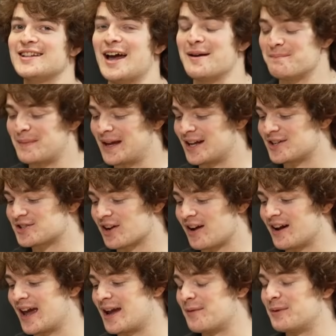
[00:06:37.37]
night me and
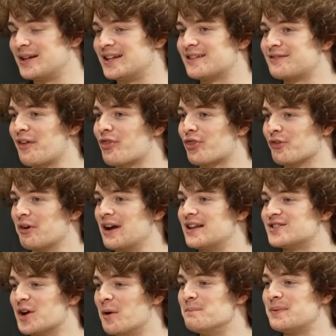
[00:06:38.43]
Jonnaay, we did the three
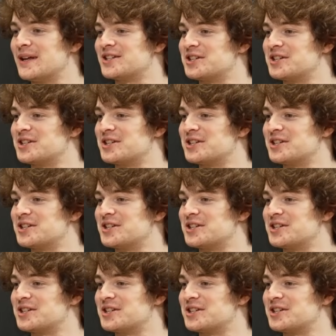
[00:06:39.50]
zombie